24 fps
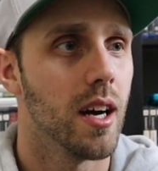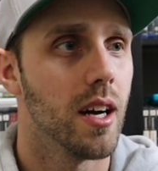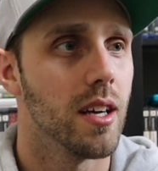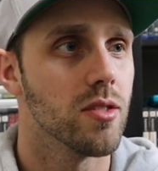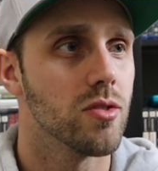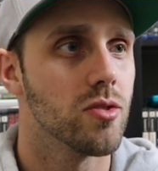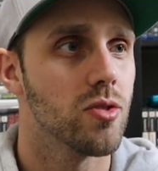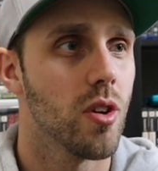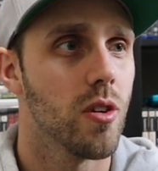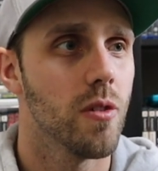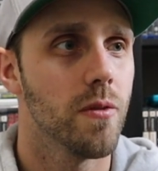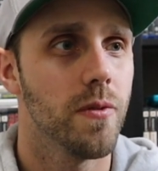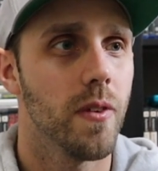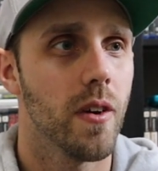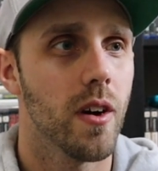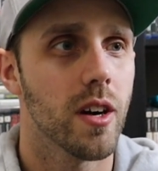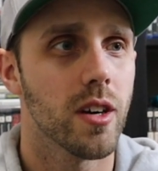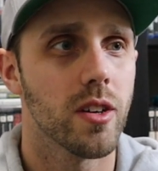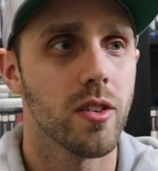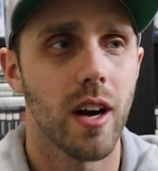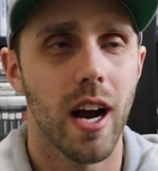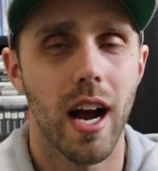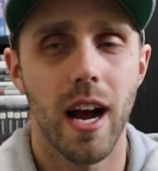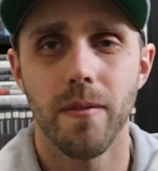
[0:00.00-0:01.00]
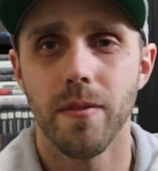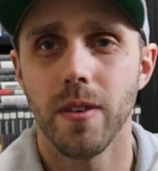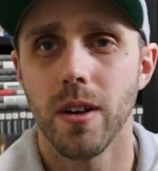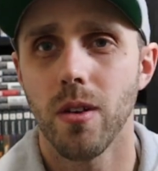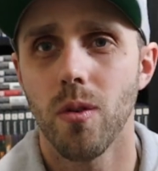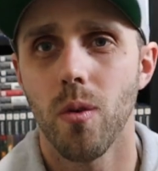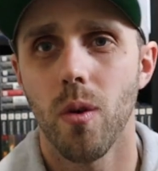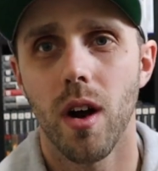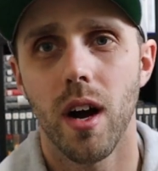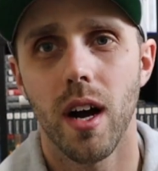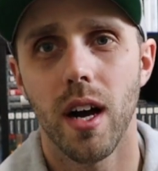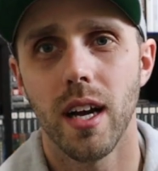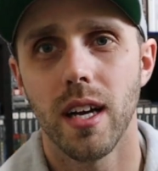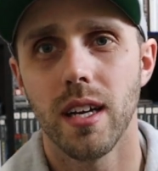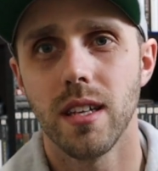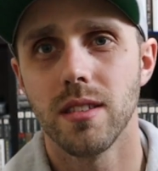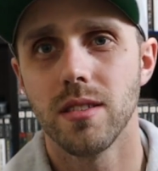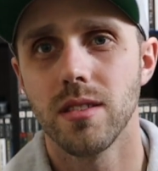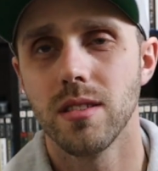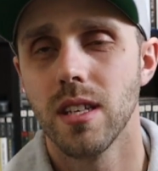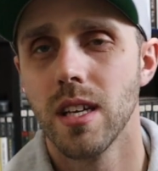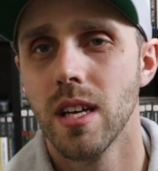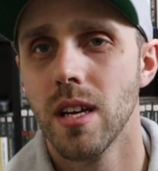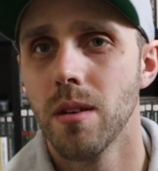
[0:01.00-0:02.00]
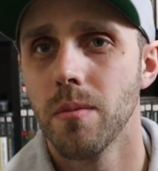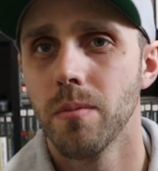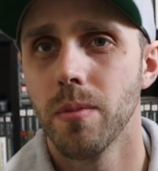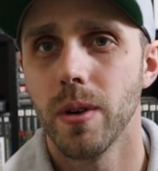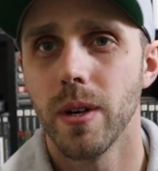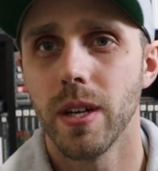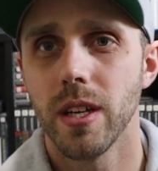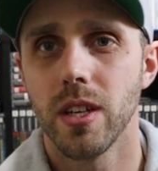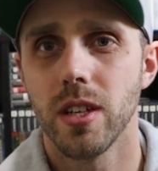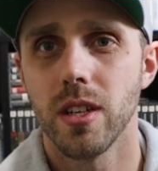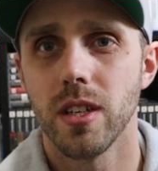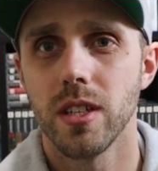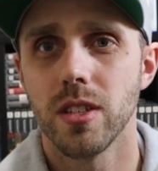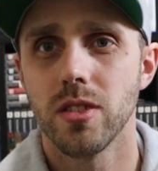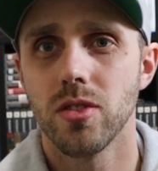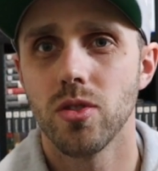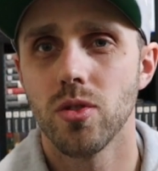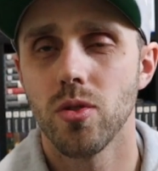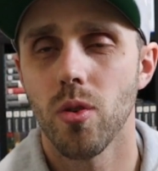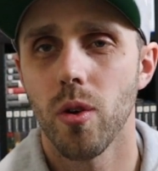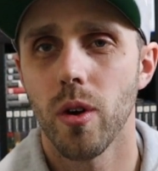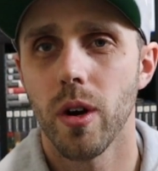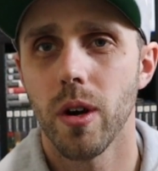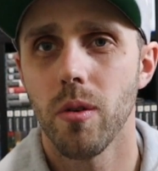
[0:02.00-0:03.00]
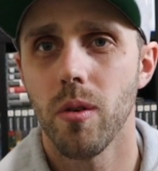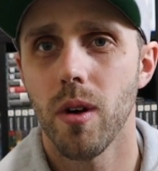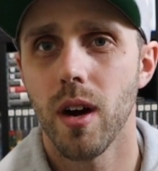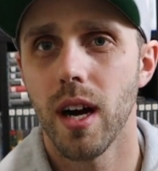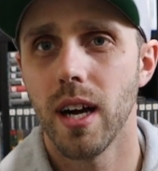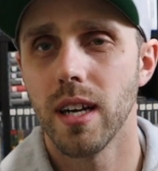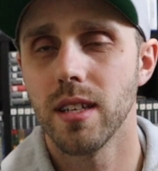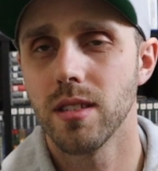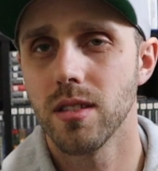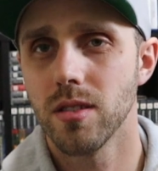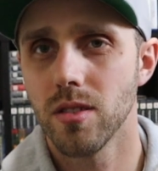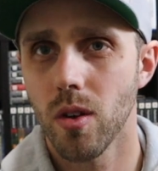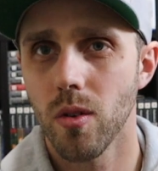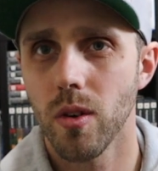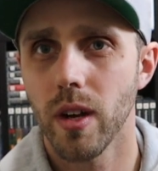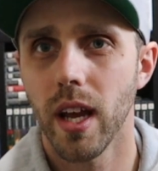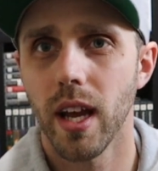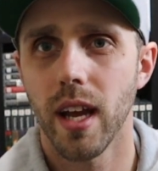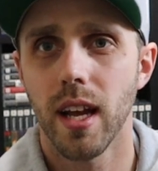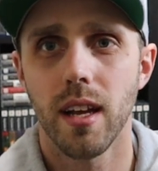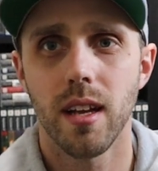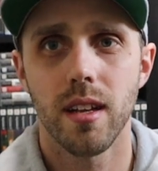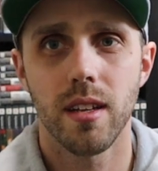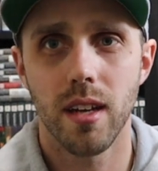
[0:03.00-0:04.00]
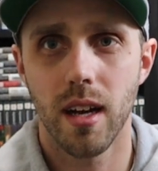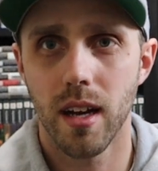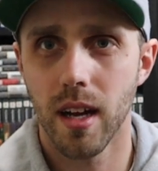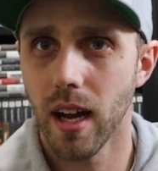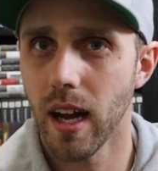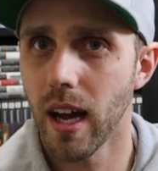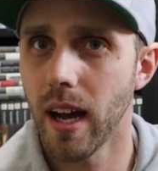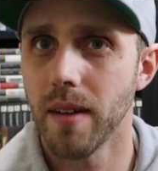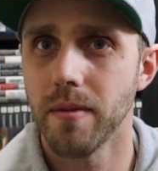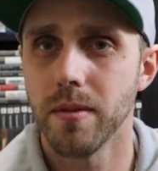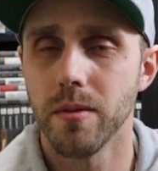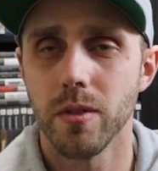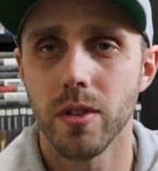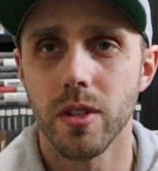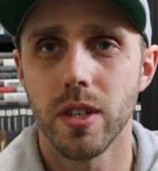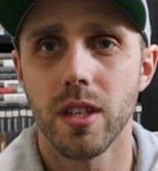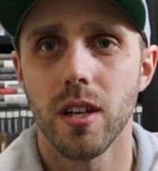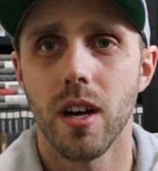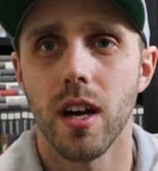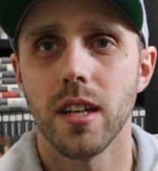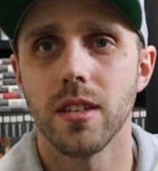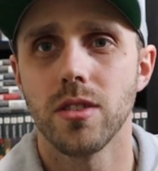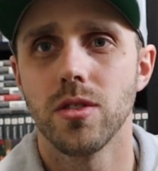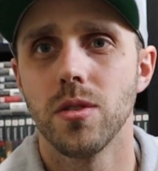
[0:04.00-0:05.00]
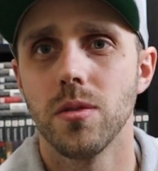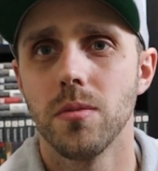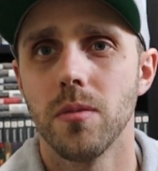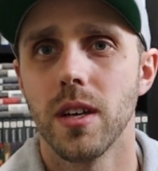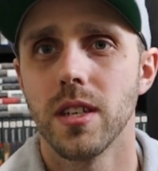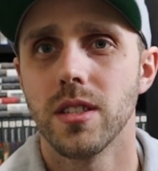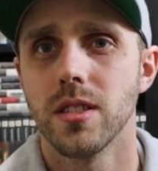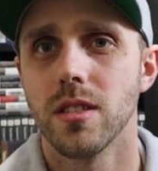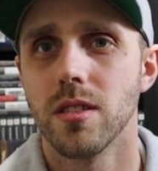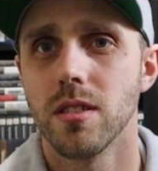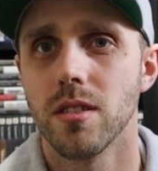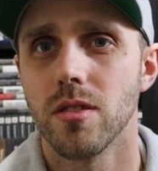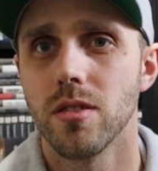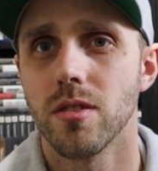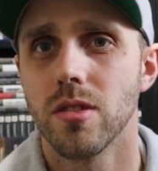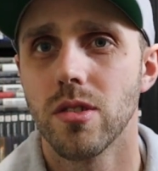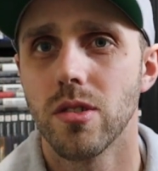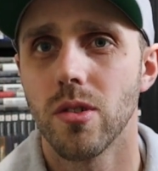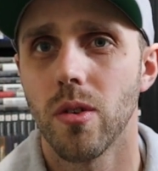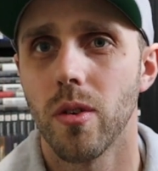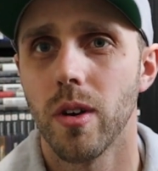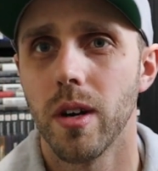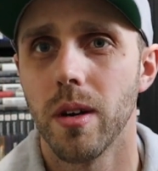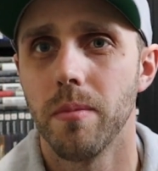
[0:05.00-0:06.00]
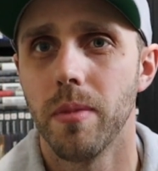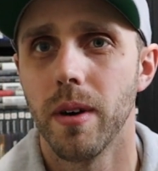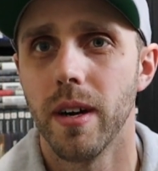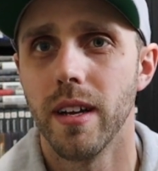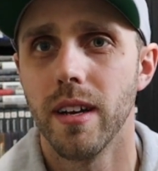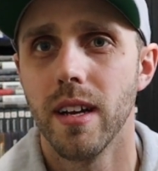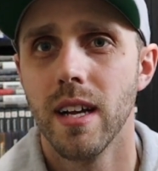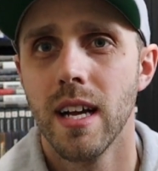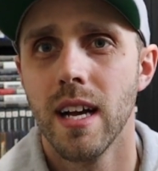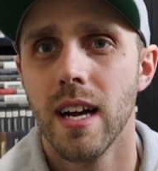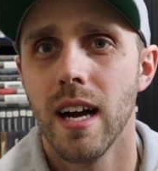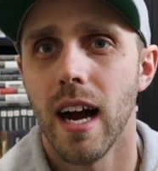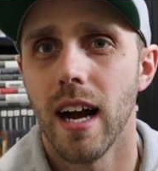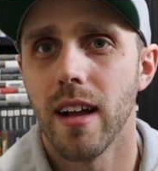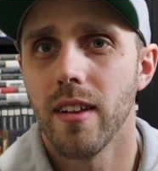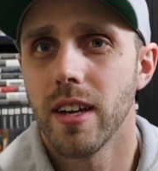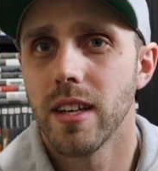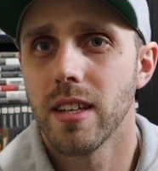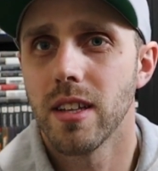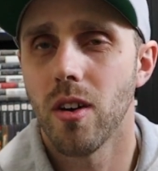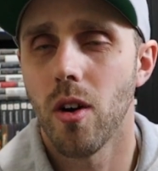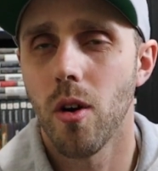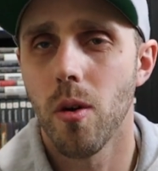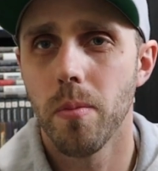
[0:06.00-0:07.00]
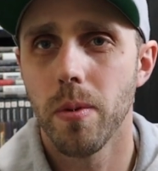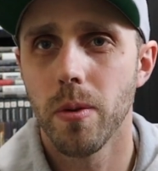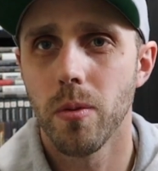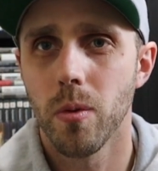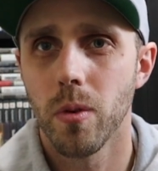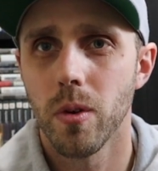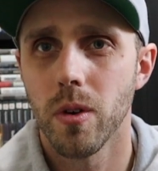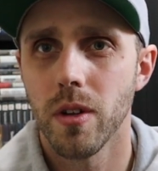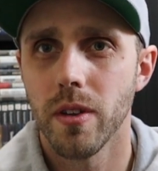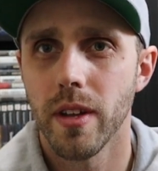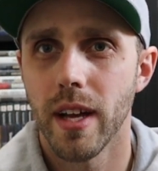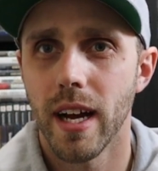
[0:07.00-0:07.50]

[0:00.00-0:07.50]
so far, graphic-wise, pretty good. Story-wise is okay. I haven't really got too much into the story, but I like the open world